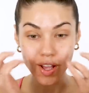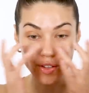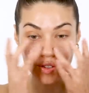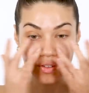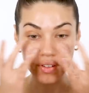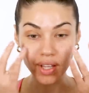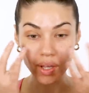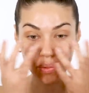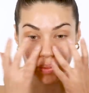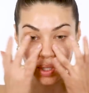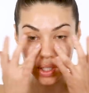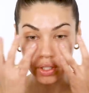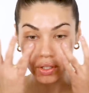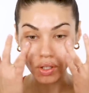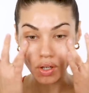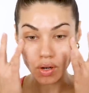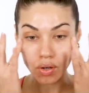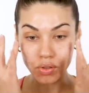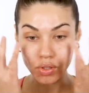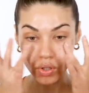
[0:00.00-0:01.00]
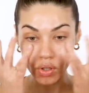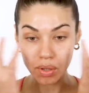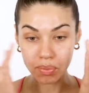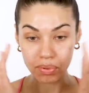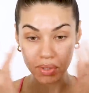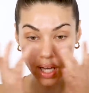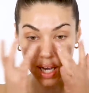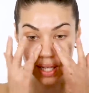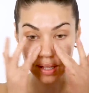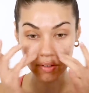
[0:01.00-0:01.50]
So then when you go to
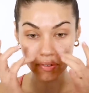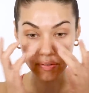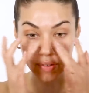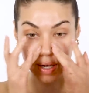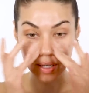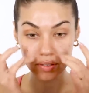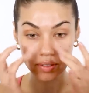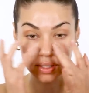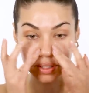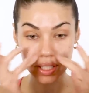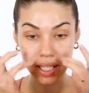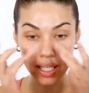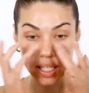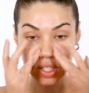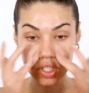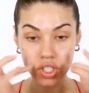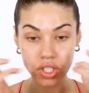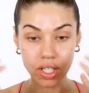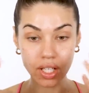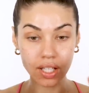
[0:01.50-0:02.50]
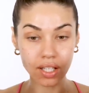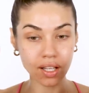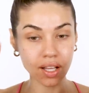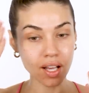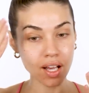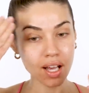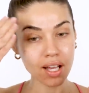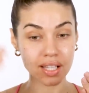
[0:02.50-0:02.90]
apply the foundation,